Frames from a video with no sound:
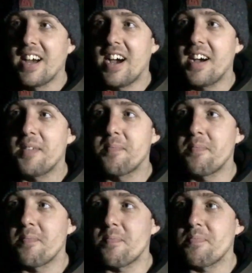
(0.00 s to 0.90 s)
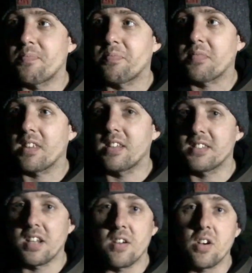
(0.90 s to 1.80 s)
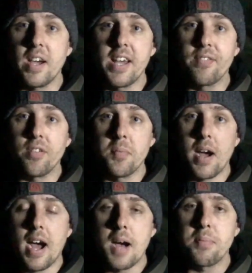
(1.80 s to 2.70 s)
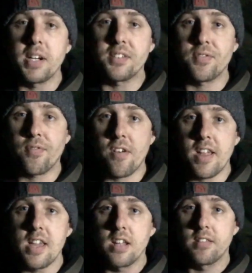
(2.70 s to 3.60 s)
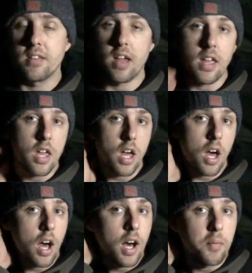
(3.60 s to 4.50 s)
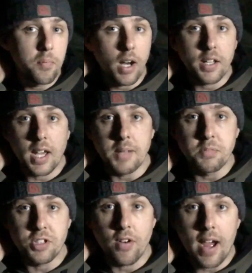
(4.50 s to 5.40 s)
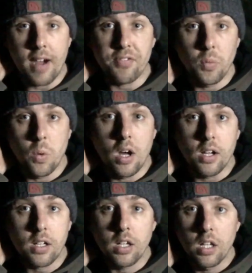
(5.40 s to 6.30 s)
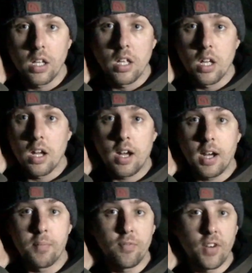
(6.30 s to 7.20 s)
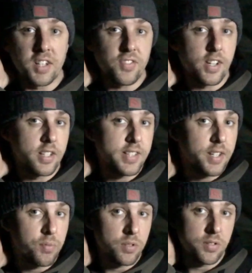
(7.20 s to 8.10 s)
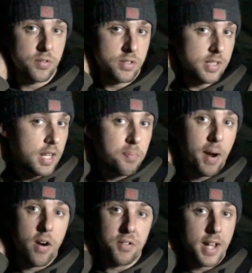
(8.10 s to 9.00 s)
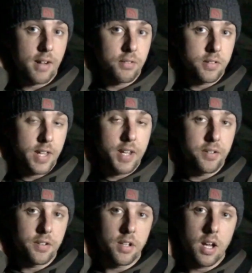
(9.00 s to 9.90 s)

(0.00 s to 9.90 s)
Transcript: So I got here for about 3:30 today. I came straight after work. First thing I did was get the barrow down, and then